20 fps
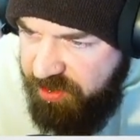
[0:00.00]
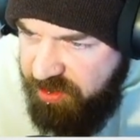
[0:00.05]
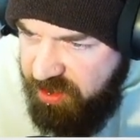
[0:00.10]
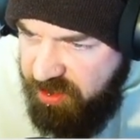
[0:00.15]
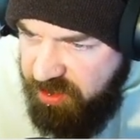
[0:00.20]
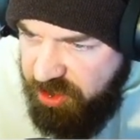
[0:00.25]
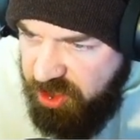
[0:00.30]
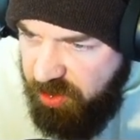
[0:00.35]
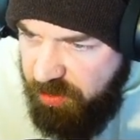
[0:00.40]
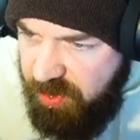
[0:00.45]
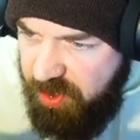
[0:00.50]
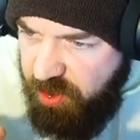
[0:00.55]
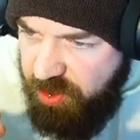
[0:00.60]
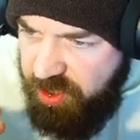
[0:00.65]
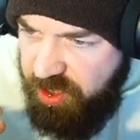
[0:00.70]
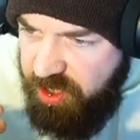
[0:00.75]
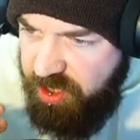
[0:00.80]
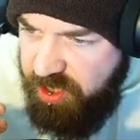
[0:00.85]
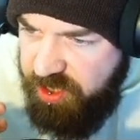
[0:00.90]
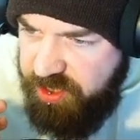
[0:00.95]
Looks like we've got
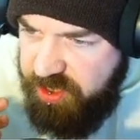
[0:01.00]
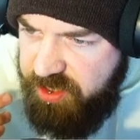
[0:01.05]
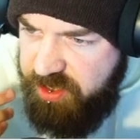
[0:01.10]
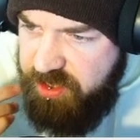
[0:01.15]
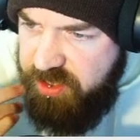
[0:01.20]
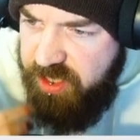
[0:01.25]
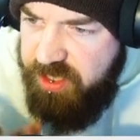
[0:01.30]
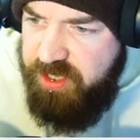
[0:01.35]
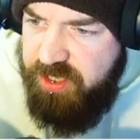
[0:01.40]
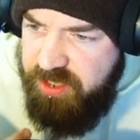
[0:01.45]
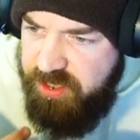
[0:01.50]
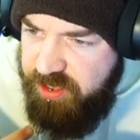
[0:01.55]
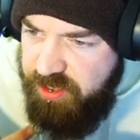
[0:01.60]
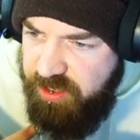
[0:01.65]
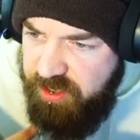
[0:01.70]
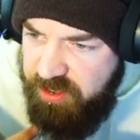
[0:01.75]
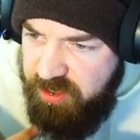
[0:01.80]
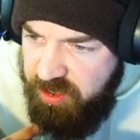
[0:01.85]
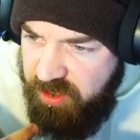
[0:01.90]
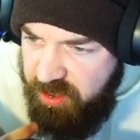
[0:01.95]
a
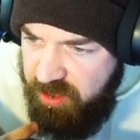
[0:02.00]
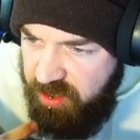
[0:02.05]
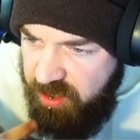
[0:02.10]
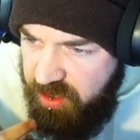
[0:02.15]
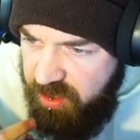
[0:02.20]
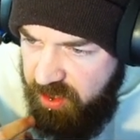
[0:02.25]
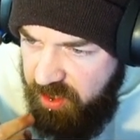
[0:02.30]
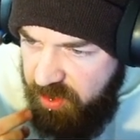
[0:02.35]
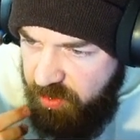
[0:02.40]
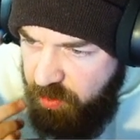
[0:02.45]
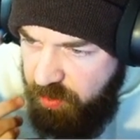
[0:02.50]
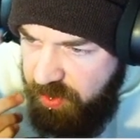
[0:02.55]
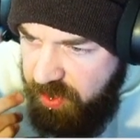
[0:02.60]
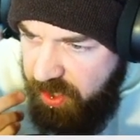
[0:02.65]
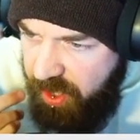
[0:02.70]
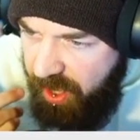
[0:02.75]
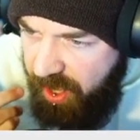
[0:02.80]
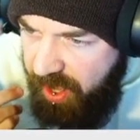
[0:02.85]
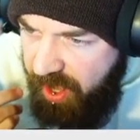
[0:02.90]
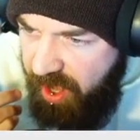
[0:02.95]
sister. We
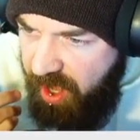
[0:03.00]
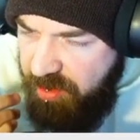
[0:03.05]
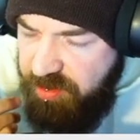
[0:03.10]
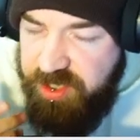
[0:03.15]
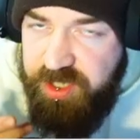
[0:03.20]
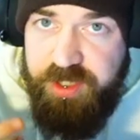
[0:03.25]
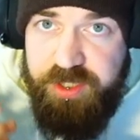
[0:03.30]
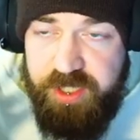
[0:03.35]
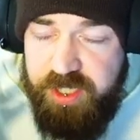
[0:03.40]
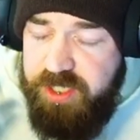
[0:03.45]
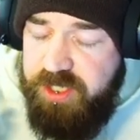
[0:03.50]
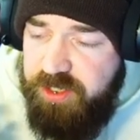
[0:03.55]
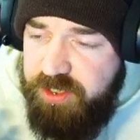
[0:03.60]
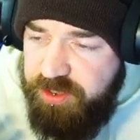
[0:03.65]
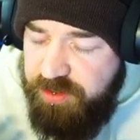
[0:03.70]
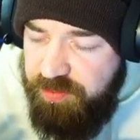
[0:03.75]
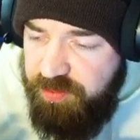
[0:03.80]
have, is it Sisters of